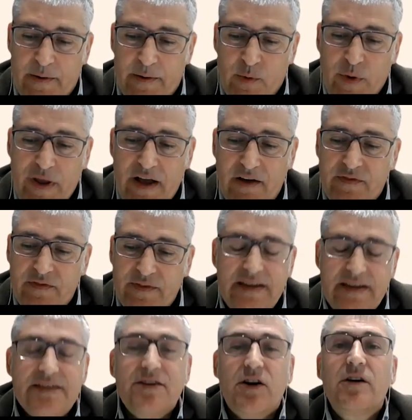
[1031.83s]
We have
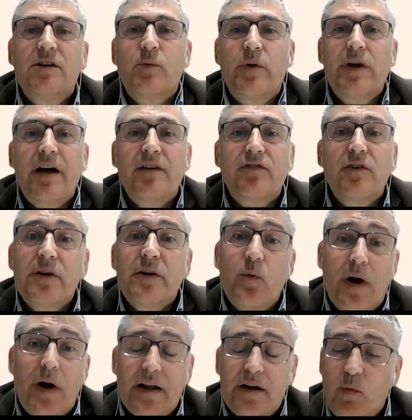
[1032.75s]
this. We have only
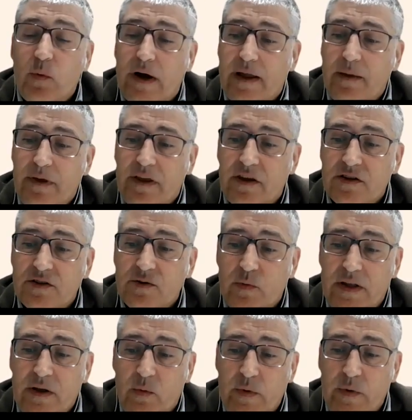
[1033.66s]
one. Why? Because
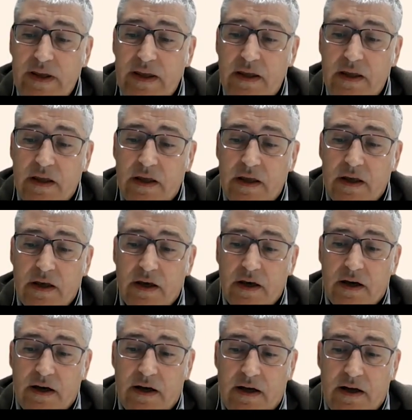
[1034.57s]
when we
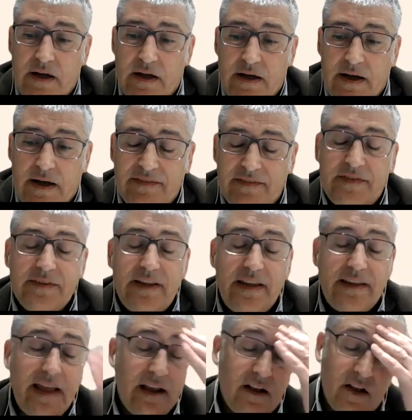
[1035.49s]
after
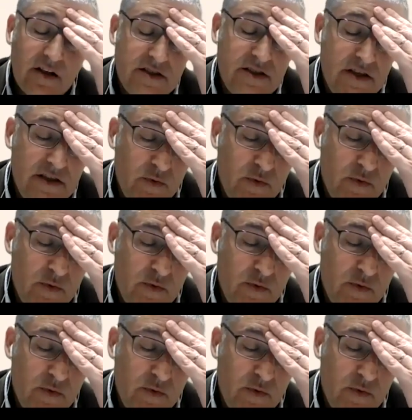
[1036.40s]
the diagnosis,